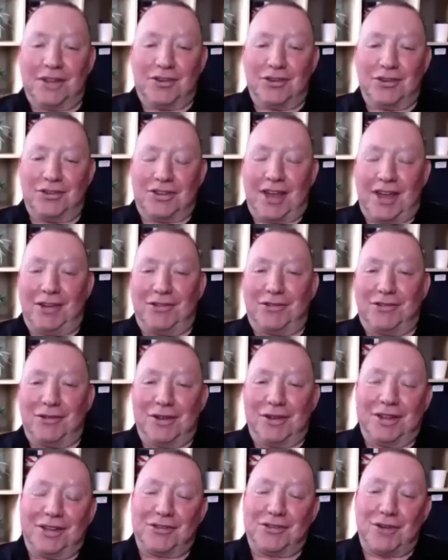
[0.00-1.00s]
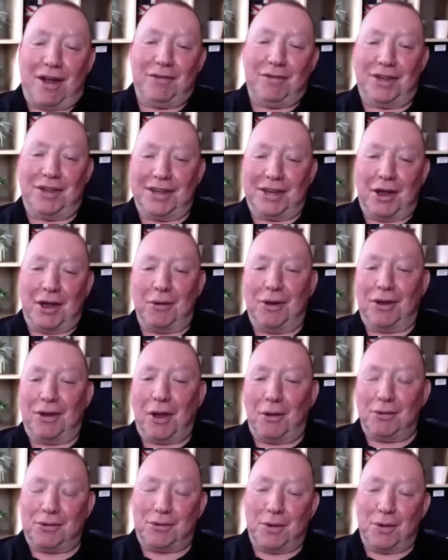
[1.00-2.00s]
just astrally travel and go
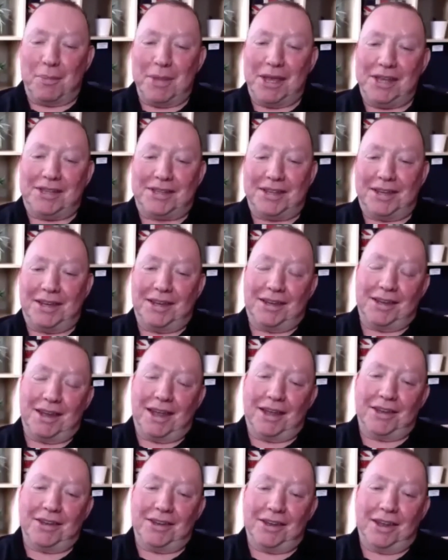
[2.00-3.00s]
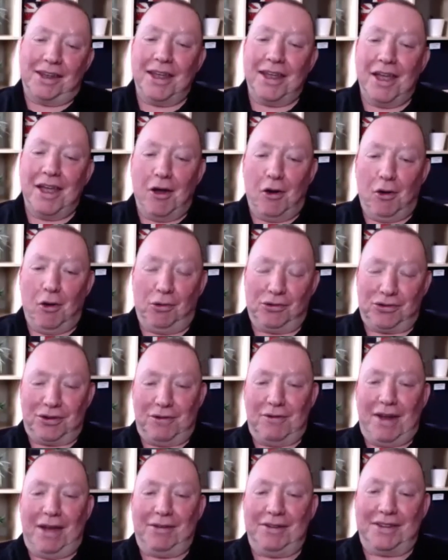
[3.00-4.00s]
go to a meeting and and uh, all
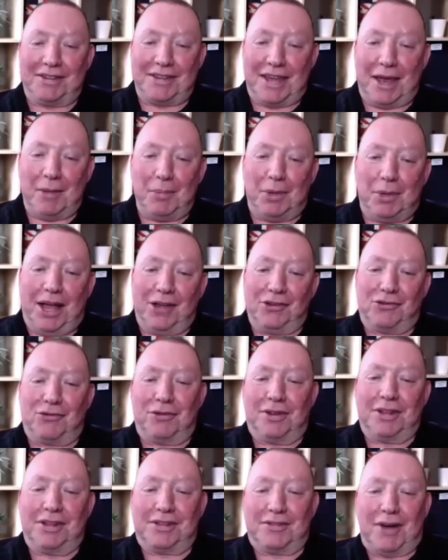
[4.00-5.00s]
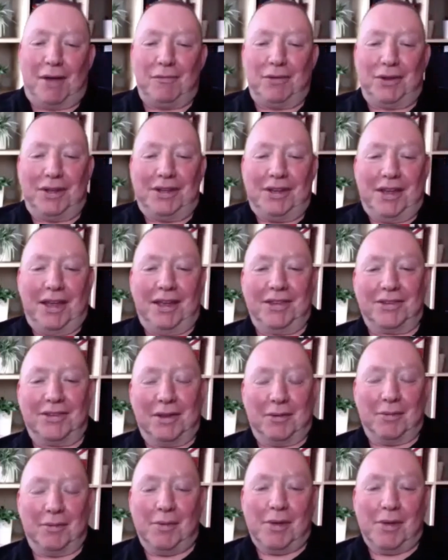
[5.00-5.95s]
sit around the table astrally traveling. Yeah, so